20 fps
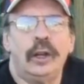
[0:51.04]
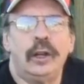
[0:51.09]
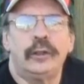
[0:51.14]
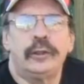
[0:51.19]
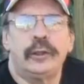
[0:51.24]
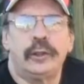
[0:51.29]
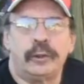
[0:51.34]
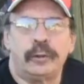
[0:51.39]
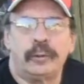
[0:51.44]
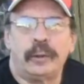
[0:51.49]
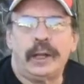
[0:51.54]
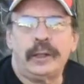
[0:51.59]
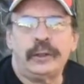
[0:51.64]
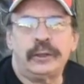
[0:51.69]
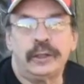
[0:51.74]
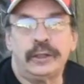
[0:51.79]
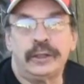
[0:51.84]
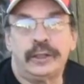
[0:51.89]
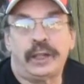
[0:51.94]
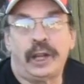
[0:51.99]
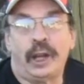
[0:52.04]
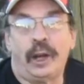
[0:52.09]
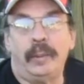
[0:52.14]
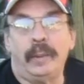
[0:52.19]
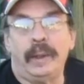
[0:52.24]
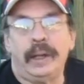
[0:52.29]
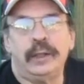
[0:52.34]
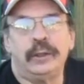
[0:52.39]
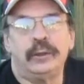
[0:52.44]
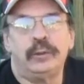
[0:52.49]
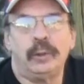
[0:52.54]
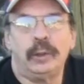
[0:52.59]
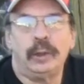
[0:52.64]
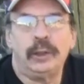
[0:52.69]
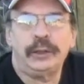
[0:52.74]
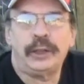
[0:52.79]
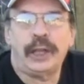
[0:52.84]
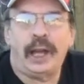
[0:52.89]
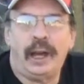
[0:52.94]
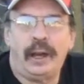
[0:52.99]
The directions tell me to
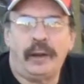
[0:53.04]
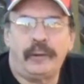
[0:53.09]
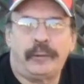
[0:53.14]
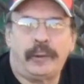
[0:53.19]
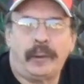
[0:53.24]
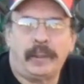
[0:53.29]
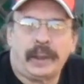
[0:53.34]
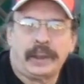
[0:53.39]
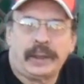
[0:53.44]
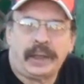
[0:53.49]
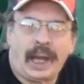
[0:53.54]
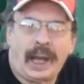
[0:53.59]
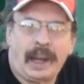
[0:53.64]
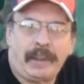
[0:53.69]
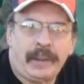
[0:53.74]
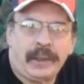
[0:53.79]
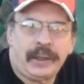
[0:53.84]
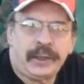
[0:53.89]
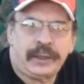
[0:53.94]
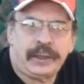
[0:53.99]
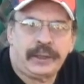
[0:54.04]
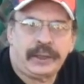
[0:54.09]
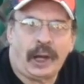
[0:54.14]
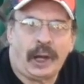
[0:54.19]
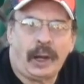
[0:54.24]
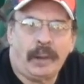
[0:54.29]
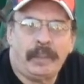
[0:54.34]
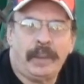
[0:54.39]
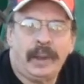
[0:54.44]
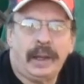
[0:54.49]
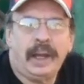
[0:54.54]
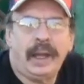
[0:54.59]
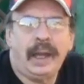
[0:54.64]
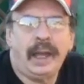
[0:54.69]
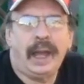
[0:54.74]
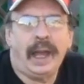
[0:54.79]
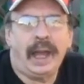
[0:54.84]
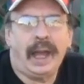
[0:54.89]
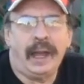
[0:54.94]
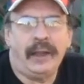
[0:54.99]
drill down from the top of the stump
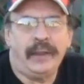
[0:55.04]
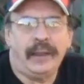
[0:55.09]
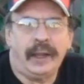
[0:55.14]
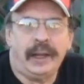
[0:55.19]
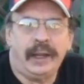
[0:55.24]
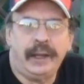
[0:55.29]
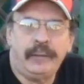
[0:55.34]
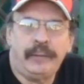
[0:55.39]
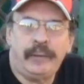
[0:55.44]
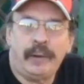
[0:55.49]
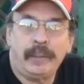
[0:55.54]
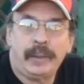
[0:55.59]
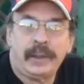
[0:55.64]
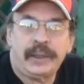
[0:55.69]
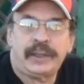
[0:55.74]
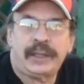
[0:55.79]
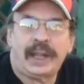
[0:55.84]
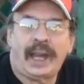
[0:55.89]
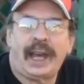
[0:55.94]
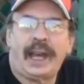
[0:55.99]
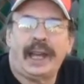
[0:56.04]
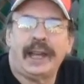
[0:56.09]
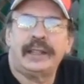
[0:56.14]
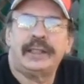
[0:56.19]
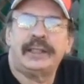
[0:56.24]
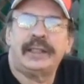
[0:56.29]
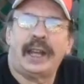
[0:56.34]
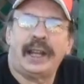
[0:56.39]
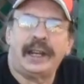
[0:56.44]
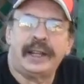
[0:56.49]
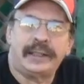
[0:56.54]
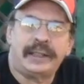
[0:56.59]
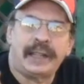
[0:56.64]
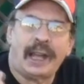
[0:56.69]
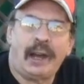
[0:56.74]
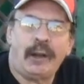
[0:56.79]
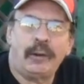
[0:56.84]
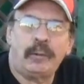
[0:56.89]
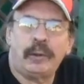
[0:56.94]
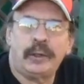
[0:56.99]
and then in from the sides on a
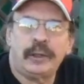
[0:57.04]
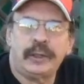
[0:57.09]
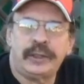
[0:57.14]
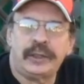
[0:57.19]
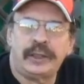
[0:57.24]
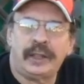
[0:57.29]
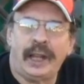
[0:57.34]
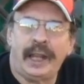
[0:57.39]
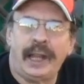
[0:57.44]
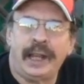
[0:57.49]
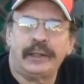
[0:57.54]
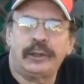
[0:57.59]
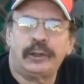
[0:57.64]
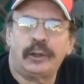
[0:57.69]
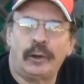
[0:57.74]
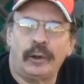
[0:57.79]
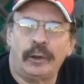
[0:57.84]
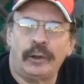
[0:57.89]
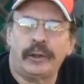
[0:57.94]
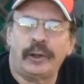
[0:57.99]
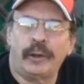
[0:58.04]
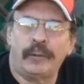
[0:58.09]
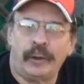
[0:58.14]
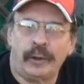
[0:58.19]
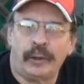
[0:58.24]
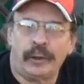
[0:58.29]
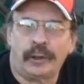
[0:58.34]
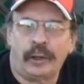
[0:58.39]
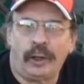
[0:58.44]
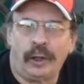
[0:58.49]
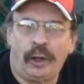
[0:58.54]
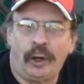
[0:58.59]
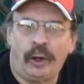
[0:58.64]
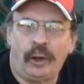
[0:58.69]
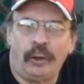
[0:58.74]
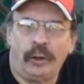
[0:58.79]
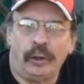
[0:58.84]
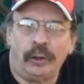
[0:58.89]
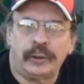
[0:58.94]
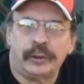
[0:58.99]
downward slant toward the vertical
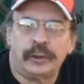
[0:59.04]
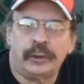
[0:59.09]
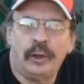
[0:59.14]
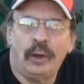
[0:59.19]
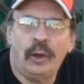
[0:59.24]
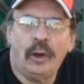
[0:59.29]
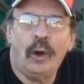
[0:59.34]
holes.